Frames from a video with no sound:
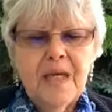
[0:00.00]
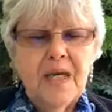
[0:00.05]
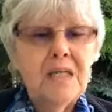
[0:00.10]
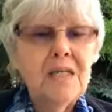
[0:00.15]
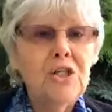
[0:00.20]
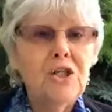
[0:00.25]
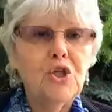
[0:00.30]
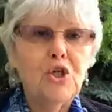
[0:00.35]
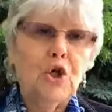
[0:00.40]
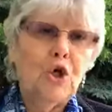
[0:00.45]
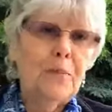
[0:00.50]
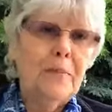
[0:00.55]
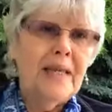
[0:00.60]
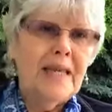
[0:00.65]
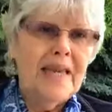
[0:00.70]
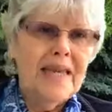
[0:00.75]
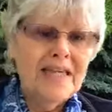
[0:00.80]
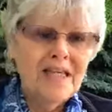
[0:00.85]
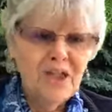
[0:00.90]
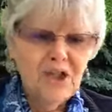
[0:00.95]

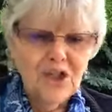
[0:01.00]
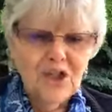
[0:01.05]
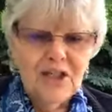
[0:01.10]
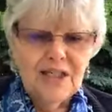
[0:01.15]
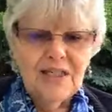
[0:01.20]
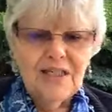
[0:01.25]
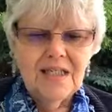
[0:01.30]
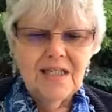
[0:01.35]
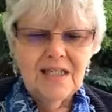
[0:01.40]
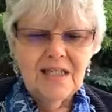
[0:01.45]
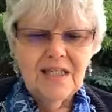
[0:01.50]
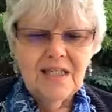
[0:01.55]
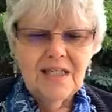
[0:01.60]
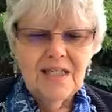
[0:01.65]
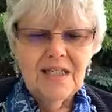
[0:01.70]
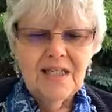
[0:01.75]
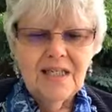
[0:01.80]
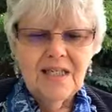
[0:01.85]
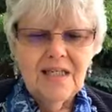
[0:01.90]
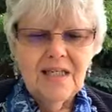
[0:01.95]
determination,
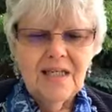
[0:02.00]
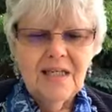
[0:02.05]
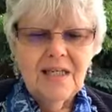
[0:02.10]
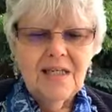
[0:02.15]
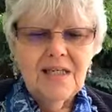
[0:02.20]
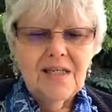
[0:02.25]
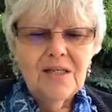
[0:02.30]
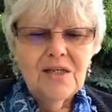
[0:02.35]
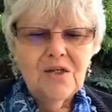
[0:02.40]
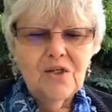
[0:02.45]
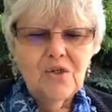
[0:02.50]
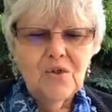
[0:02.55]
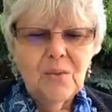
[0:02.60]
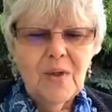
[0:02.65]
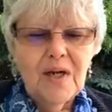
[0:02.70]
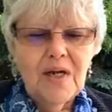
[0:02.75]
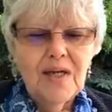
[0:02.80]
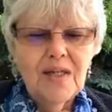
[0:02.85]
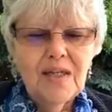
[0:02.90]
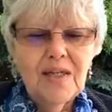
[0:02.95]

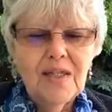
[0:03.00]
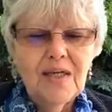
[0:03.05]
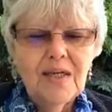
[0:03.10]
strength,